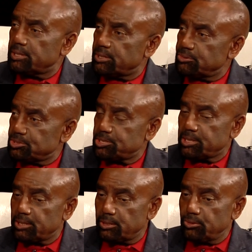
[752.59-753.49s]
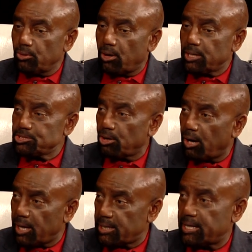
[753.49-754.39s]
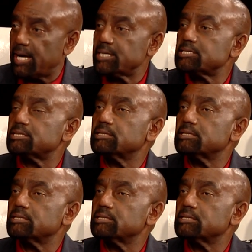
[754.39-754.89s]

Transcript: that you're saying that you are taught that.